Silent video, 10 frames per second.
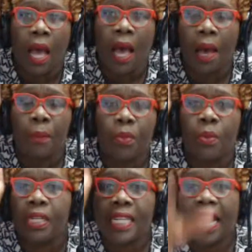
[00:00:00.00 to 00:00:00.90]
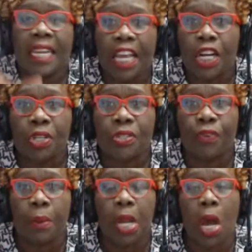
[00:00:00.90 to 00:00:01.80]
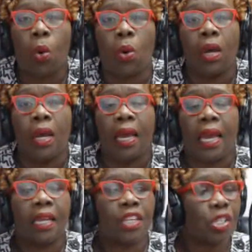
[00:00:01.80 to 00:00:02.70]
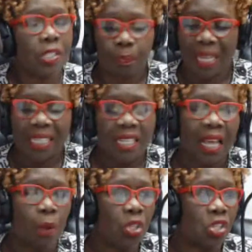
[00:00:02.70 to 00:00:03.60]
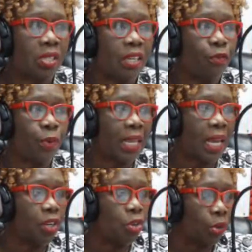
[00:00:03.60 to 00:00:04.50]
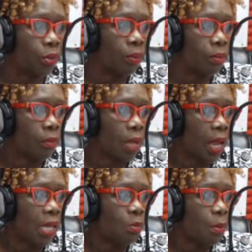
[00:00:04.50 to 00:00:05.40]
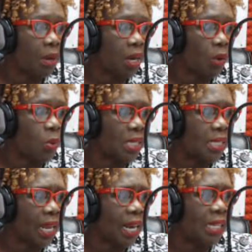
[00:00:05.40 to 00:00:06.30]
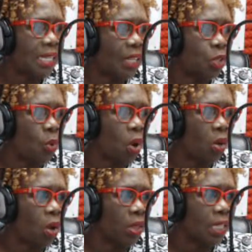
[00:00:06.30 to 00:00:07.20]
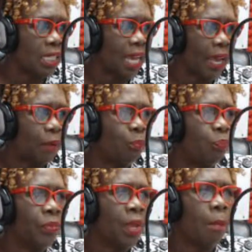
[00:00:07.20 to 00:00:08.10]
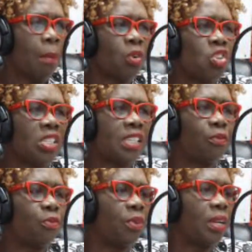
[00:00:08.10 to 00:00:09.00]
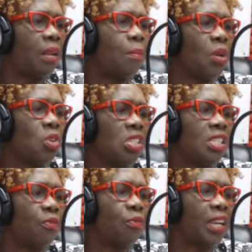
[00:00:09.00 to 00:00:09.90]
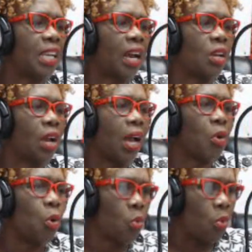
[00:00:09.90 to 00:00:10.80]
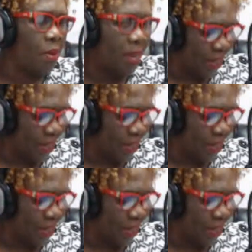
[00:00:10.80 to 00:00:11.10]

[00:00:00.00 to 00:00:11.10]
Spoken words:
10 years from now, it's just better that we just live ready and done. As my mother always say, and I tell you all the time, I could just live ready and go.